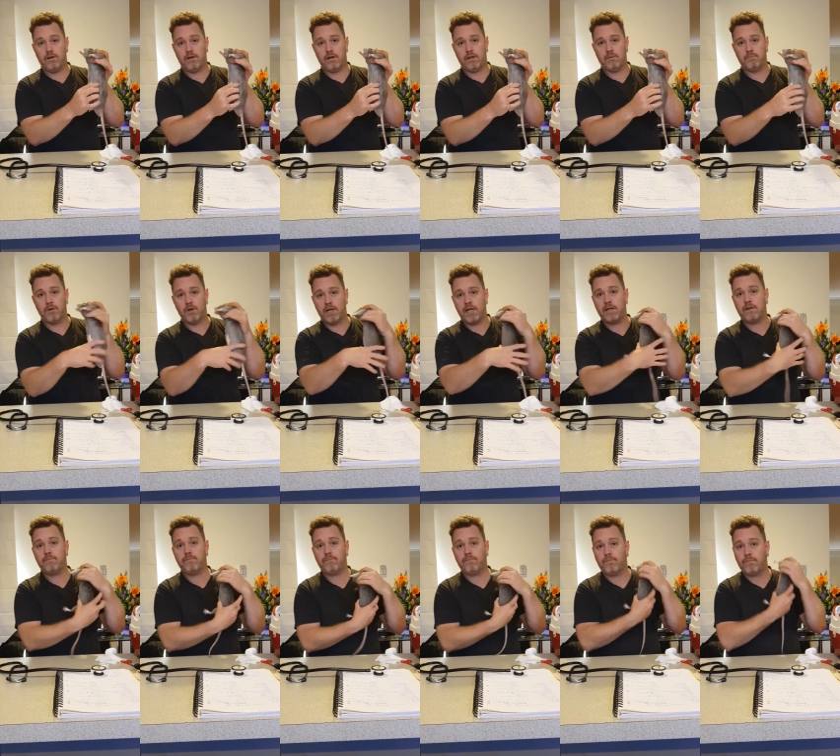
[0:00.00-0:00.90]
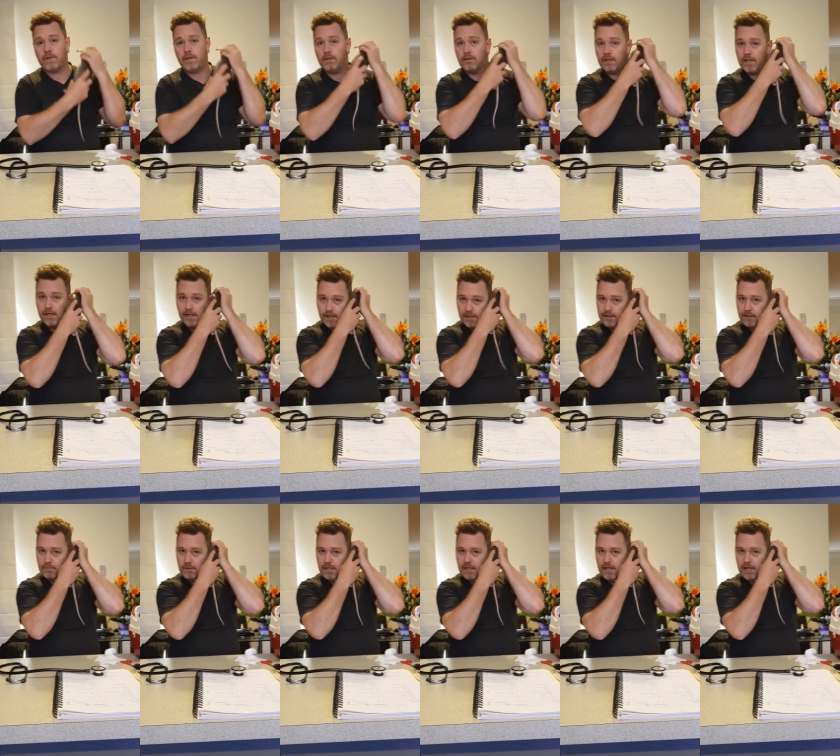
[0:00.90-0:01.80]
line of the body, you'll hear
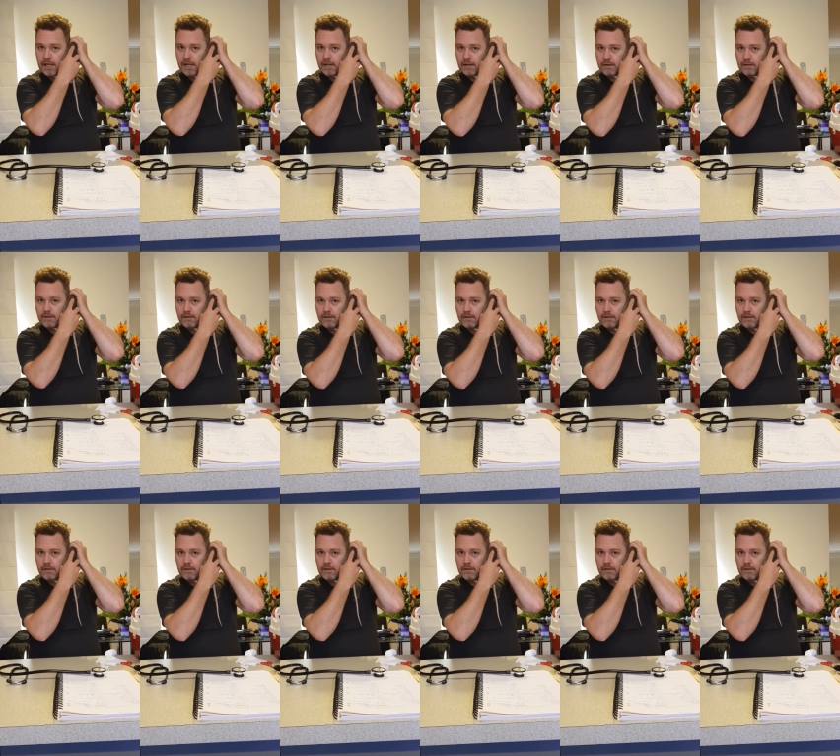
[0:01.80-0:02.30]
nothing but the heart.